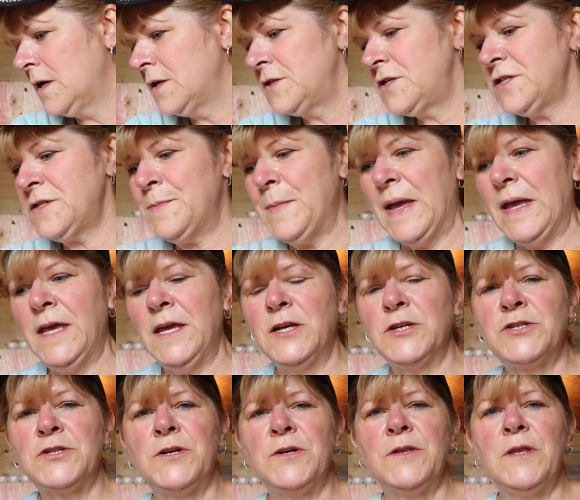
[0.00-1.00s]
Just making
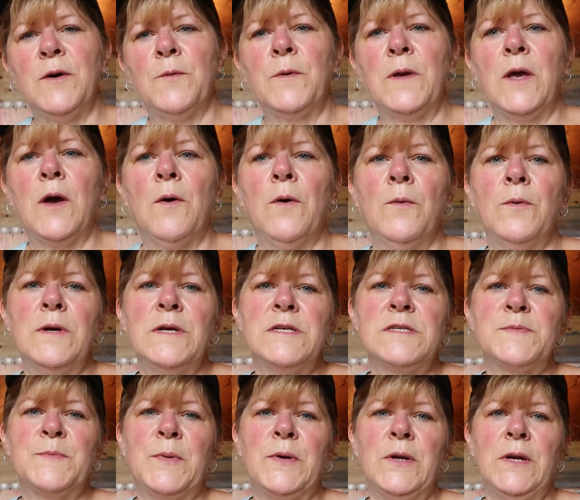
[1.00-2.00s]
sure that we
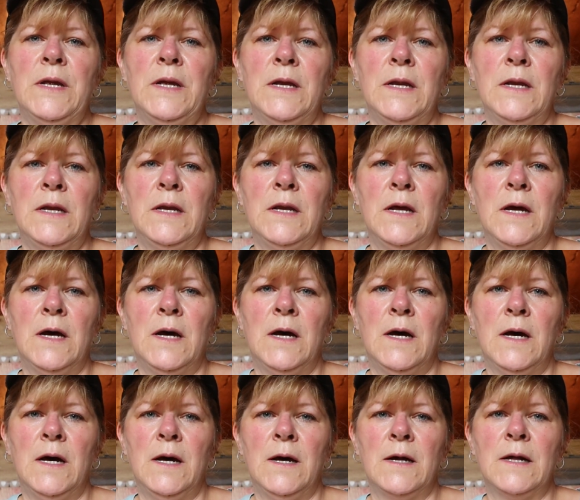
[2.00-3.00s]
always put in
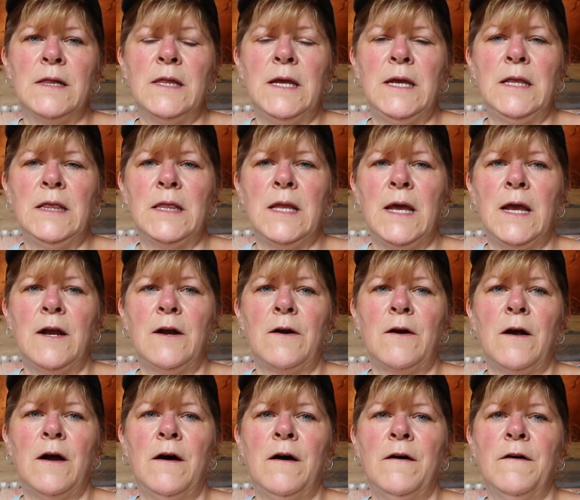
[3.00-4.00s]
a clean
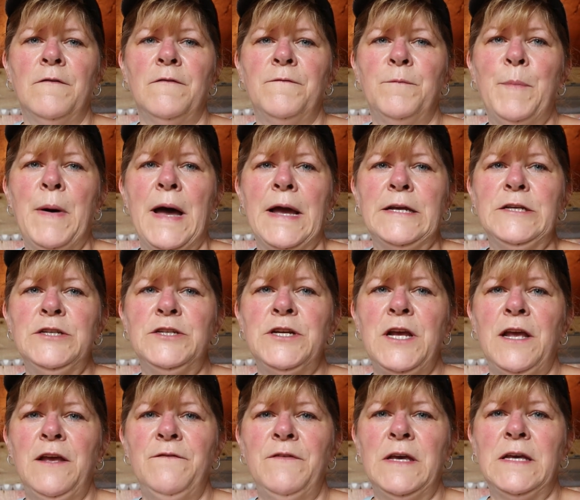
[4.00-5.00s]
layer of pine
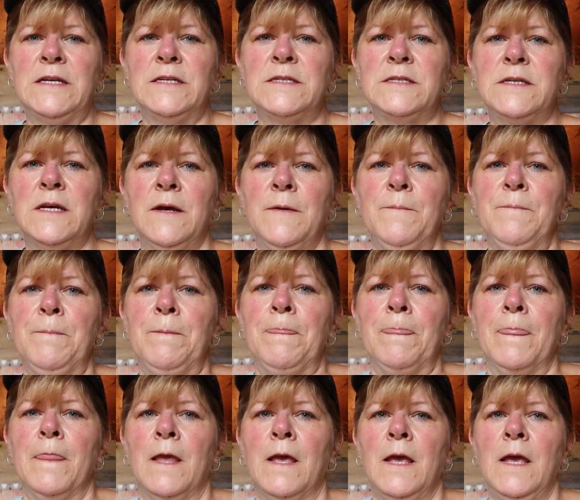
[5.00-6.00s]
shavings
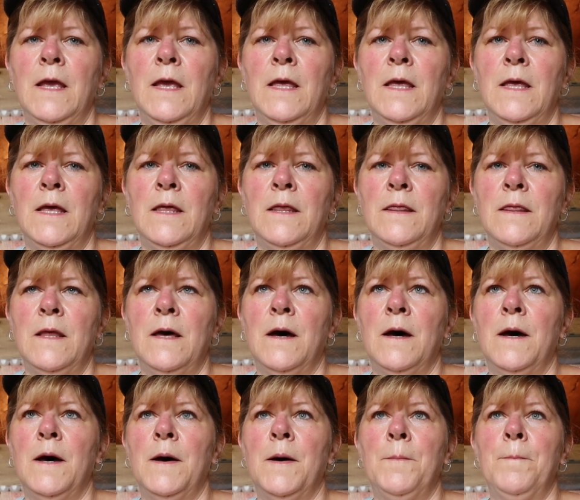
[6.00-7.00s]
in
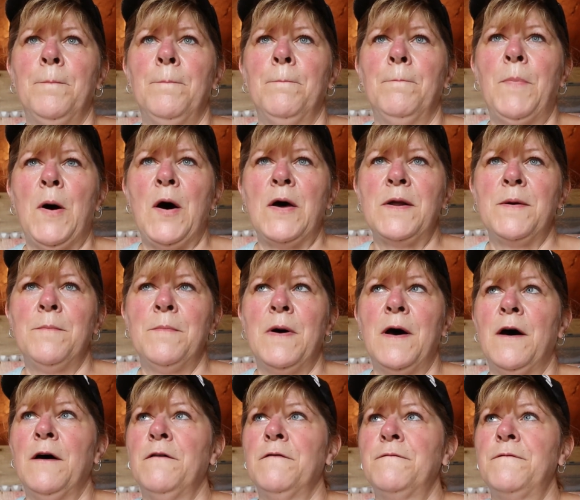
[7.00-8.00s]
the bottom
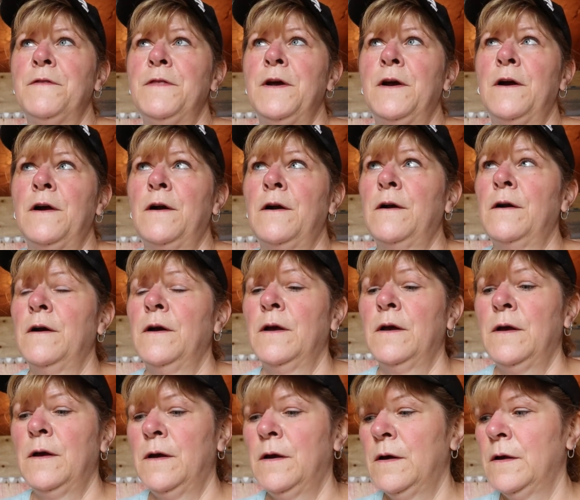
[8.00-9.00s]
of their
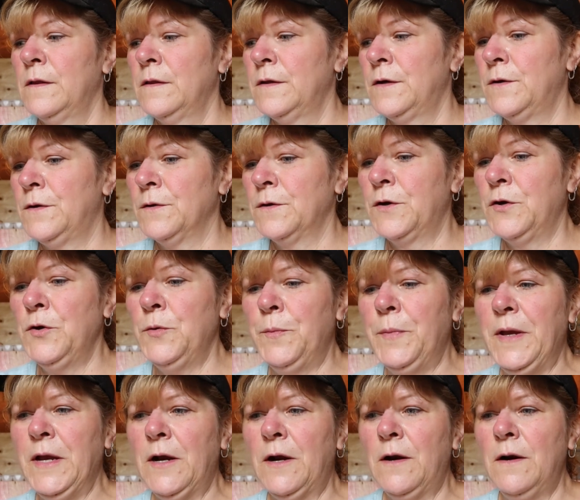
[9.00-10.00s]
little coop
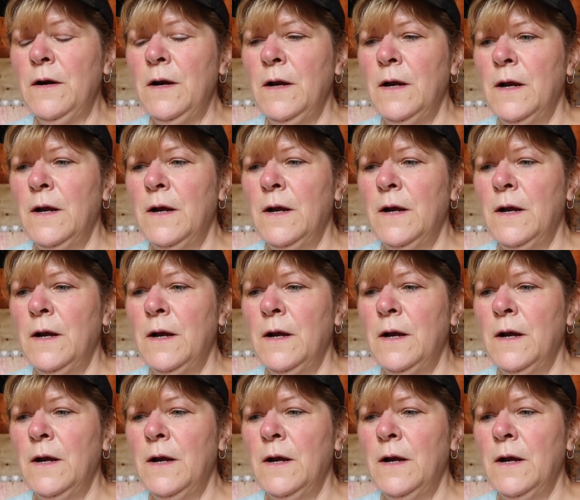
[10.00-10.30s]
here.